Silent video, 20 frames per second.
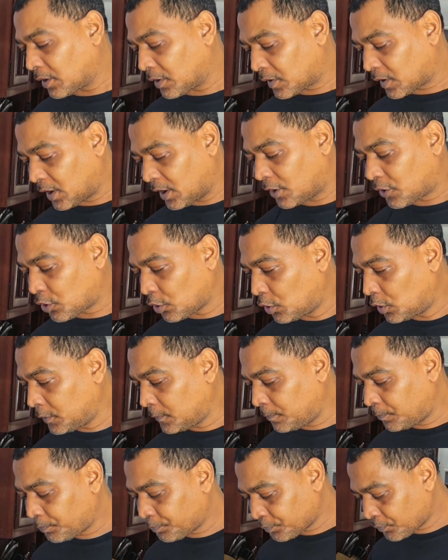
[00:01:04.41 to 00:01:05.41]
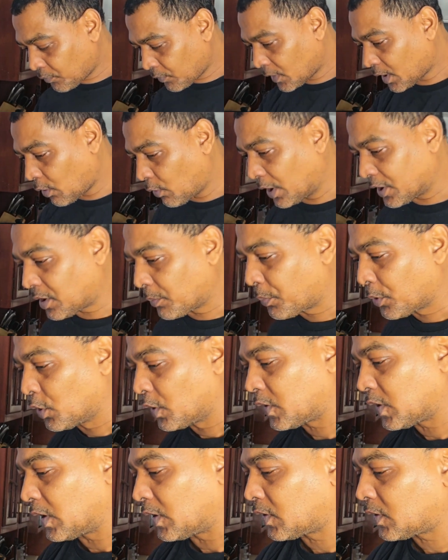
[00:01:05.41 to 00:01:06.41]
So stay tuned. Watch the
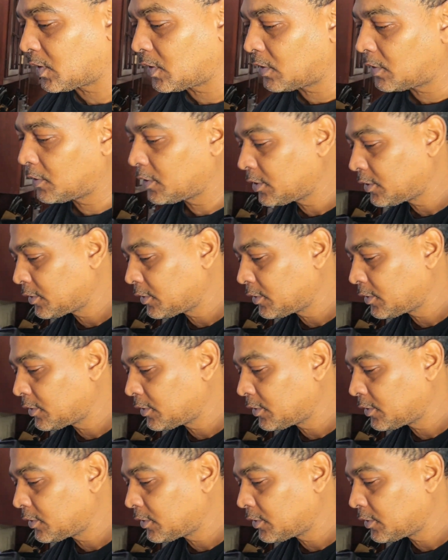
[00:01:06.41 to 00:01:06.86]
process.